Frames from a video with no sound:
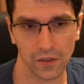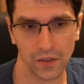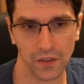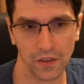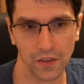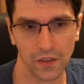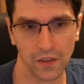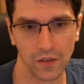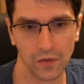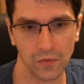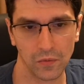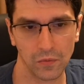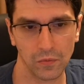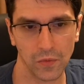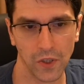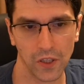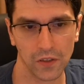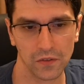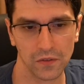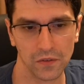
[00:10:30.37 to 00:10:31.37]
Here
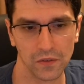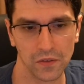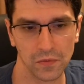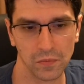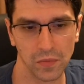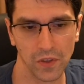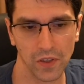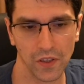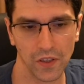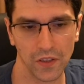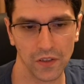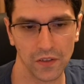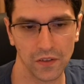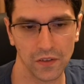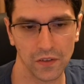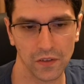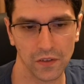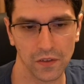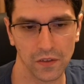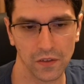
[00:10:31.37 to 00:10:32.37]
Magnus played
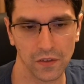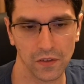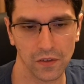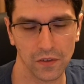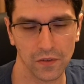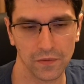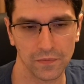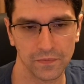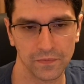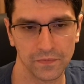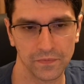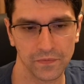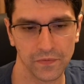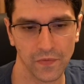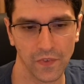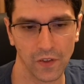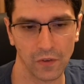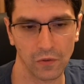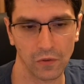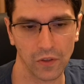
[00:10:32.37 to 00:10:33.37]
rook
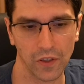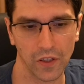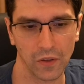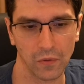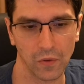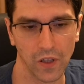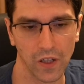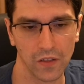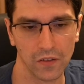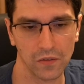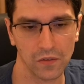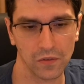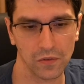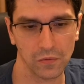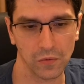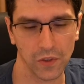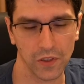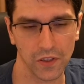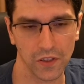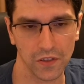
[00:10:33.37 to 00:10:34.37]
a1
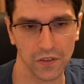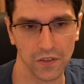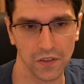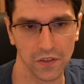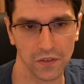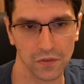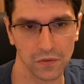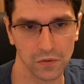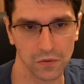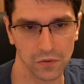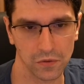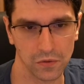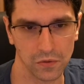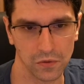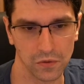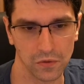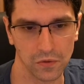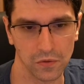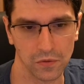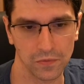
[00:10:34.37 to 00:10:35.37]
with idea
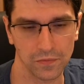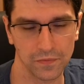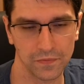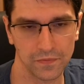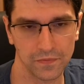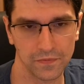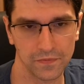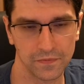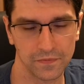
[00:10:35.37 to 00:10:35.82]
to